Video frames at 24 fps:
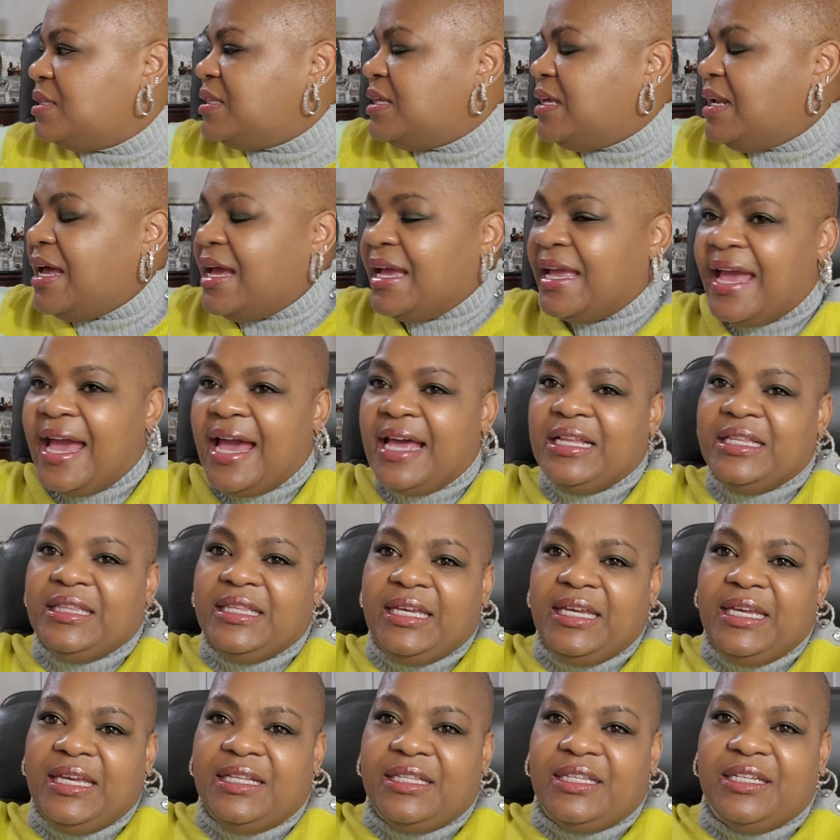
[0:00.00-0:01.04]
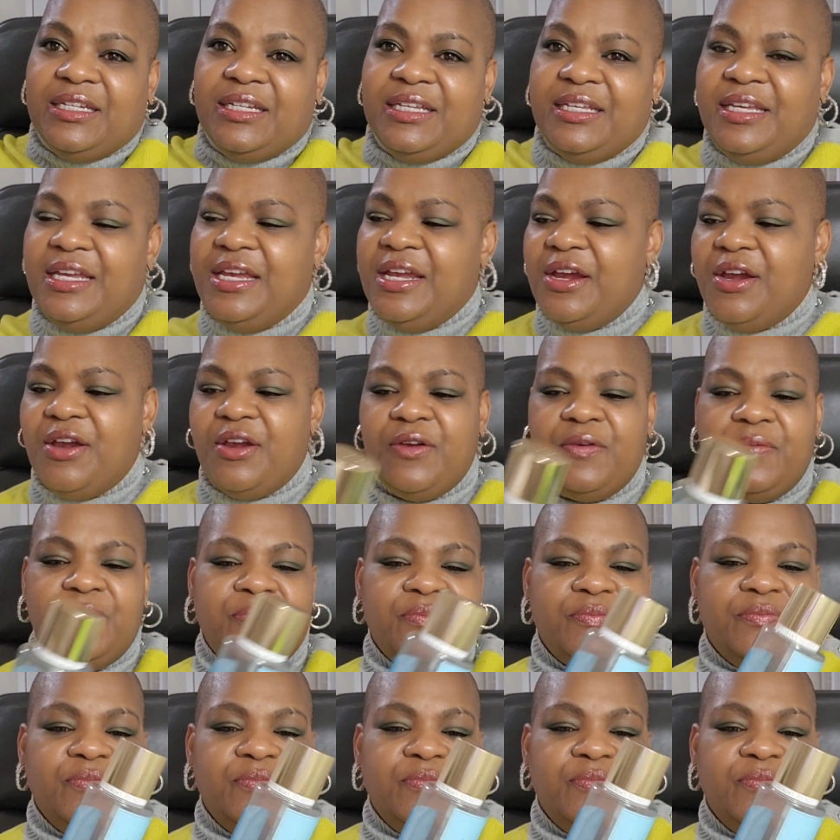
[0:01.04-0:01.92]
that I got at the end of the year.